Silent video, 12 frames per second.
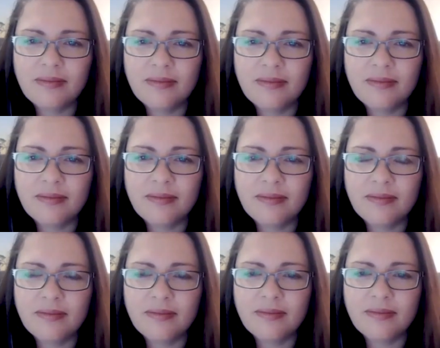and also
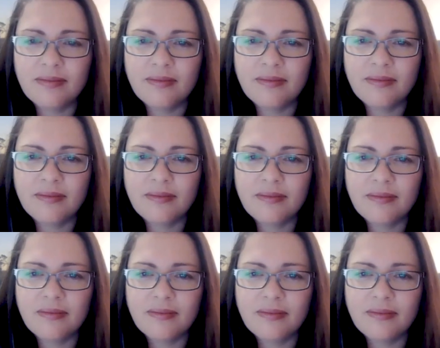
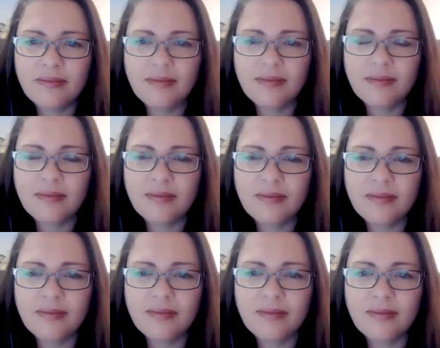maybe
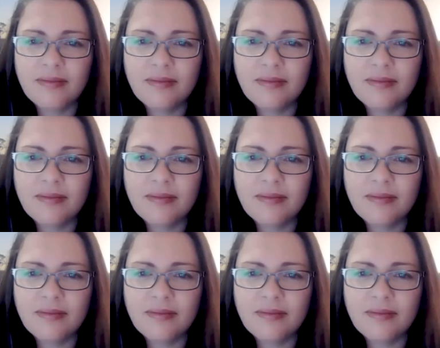preventing them